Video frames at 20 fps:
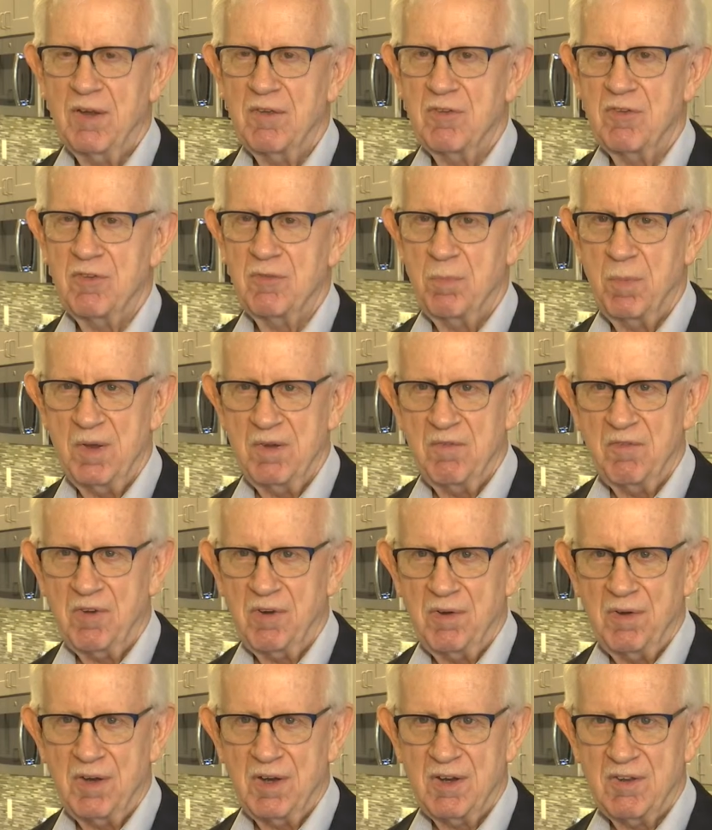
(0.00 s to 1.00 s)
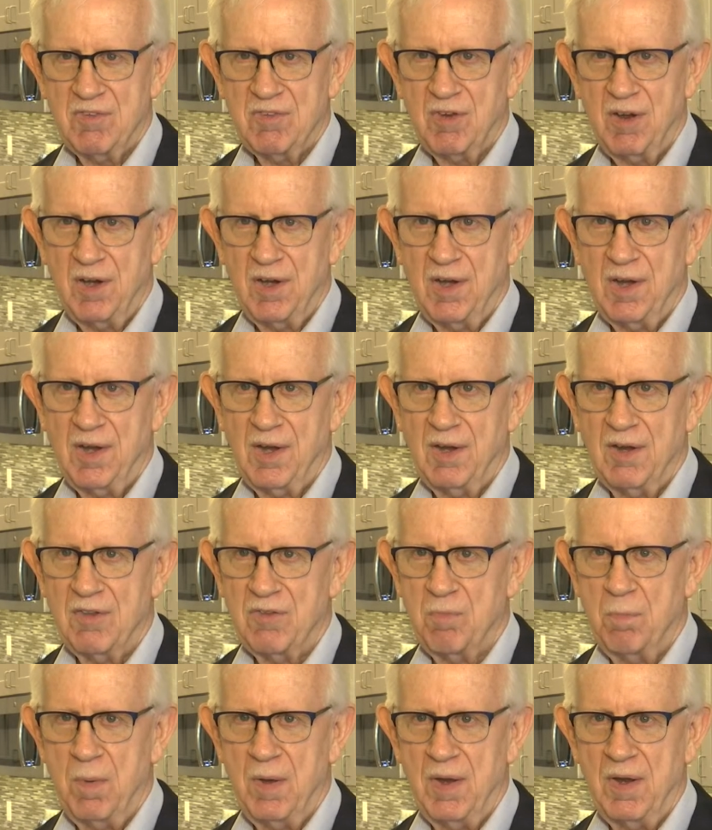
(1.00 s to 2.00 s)
It's been very exciting. It's
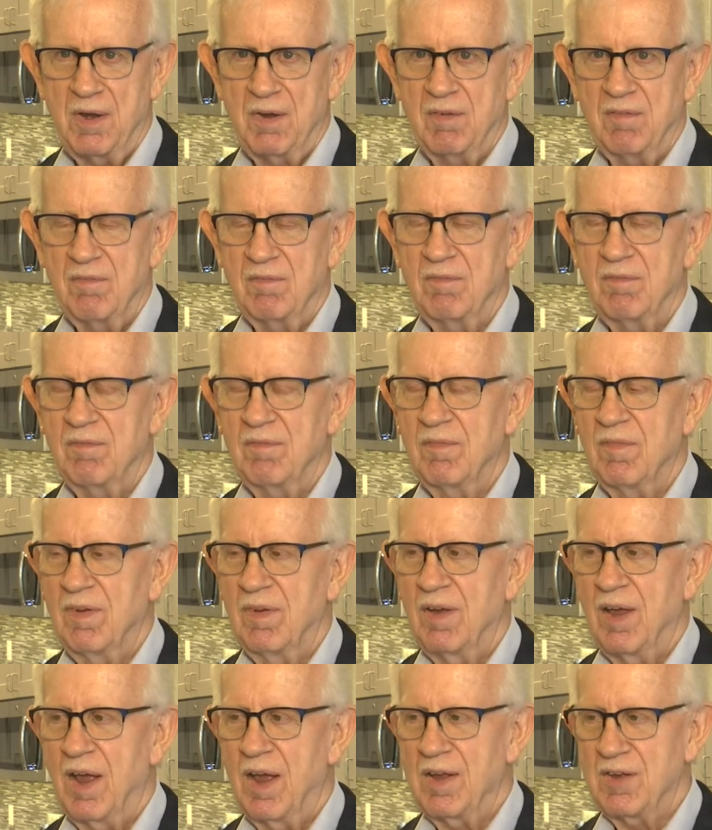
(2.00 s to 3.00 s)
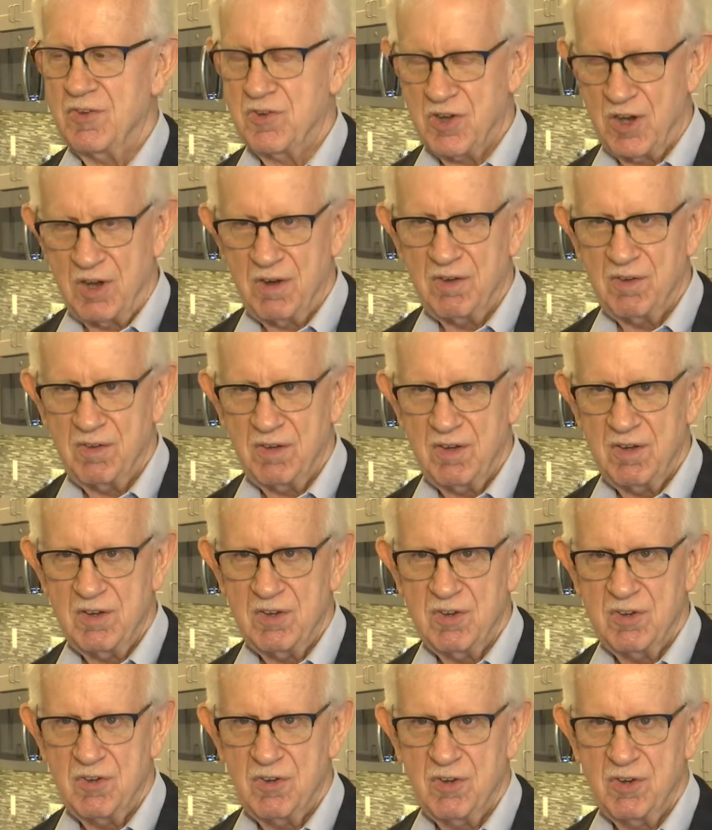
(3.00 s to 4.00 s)
been a
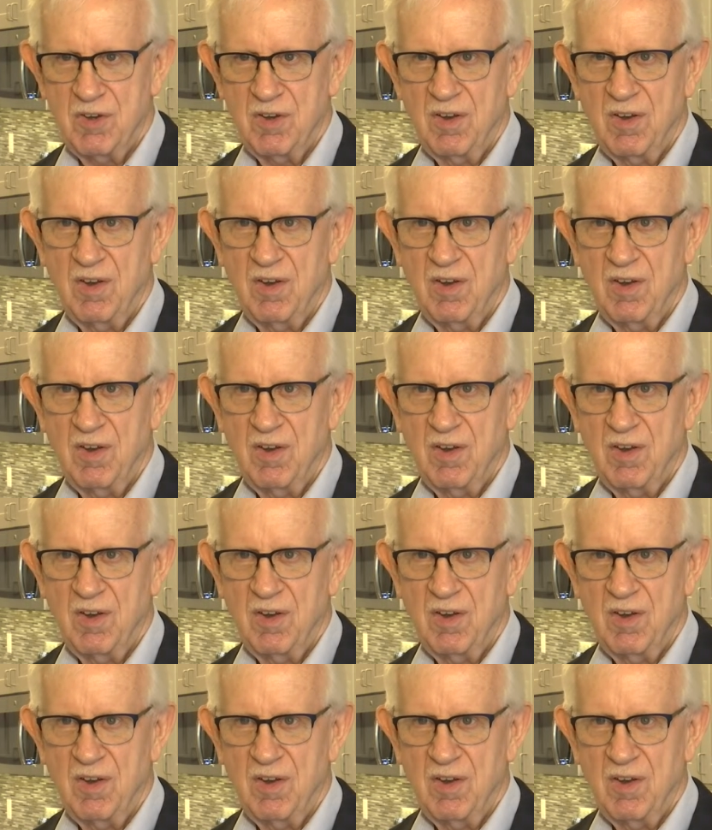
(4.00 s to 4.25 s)
challenge,